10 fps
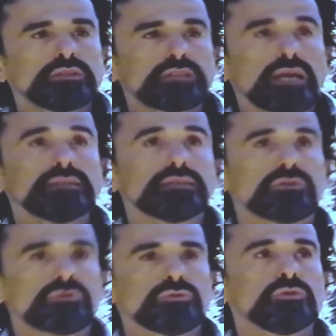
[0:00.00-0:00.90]
just
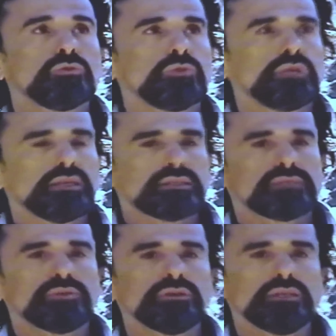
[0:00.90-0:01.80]
through the
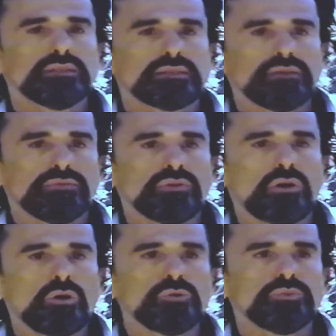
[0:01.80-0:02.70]
experience of
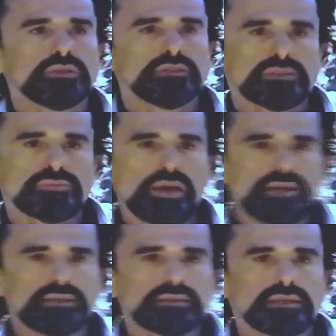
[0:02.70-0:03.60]
open
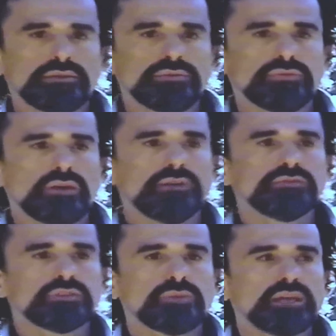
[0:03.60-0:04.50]
space, of,
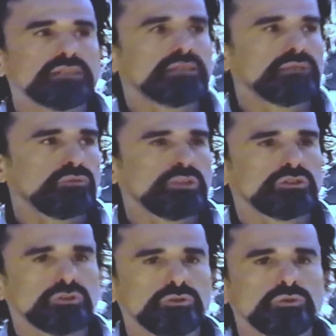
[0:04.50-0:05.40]
of space in
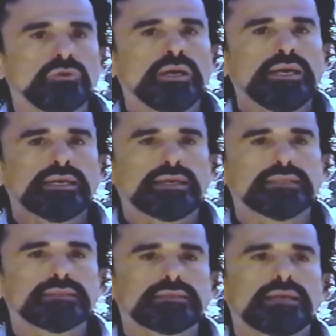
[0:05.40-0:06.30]
which you
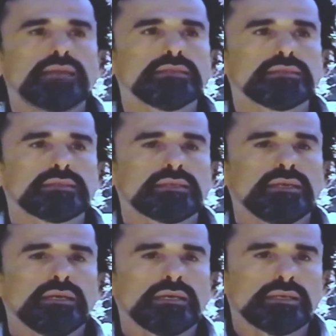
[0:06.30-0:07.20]
can sense
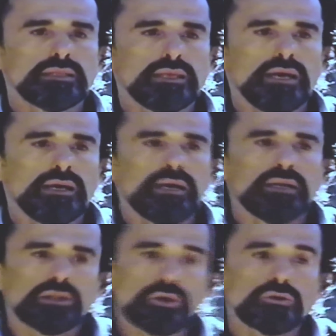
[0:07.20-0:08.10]
the, uh,
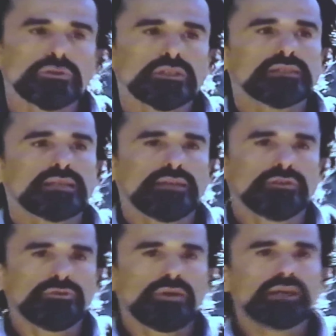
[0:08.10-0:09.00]
aloneness and
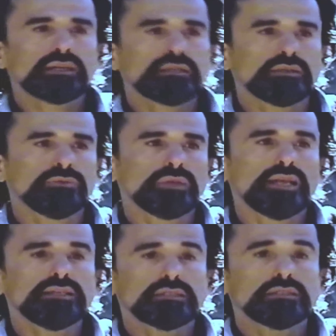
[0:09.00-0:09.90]
direct
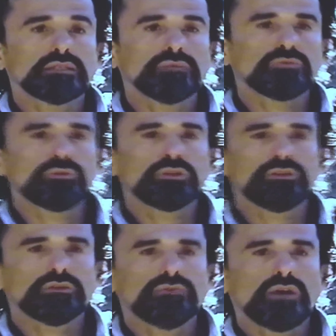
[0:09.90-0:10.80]
relationship with
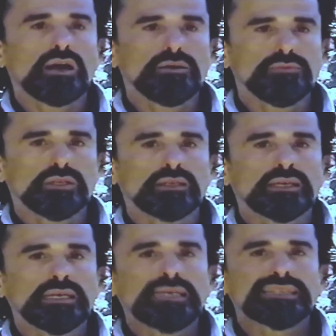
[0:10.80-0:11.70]
your environment.
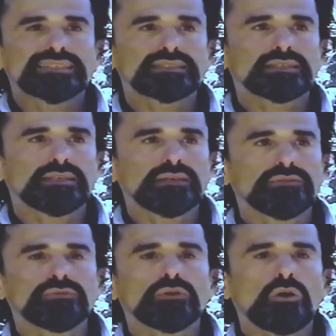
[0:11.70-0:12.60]
This, the
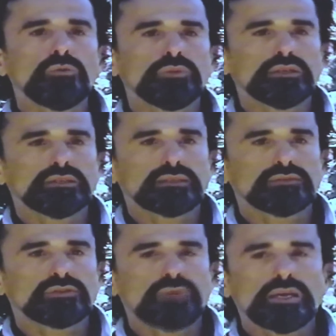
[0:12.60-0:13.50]
openness
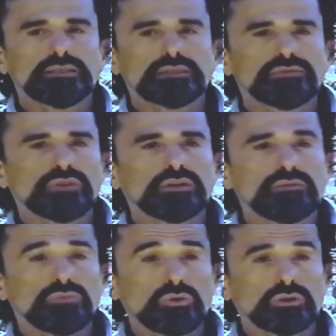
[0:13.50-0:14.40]
of space is very
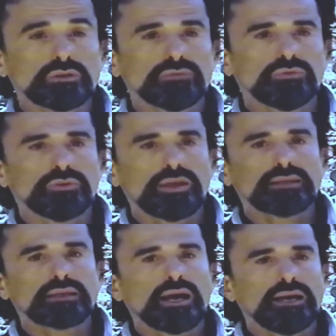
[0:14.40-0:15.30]
important for
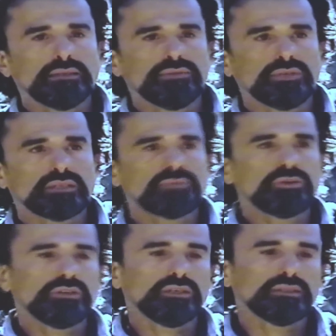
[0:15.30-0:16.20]
that kind of
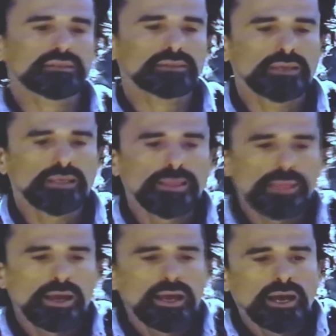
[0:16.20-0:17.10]
experience.
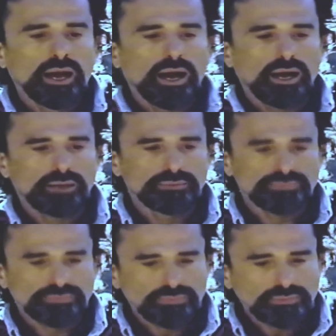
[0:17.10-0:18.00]

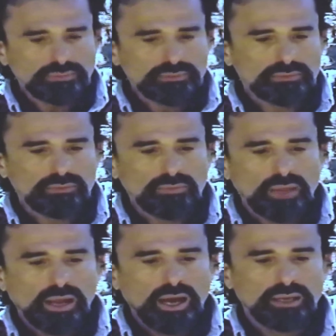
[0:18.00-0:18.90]
Um,
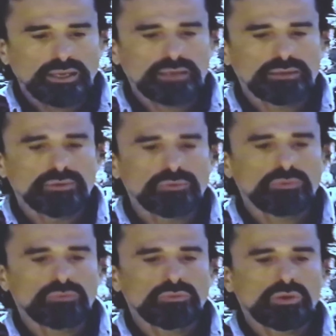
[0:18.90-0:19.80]
on, a,
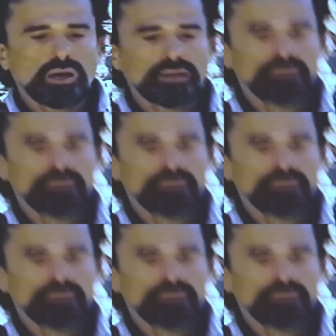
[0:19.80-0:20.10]
on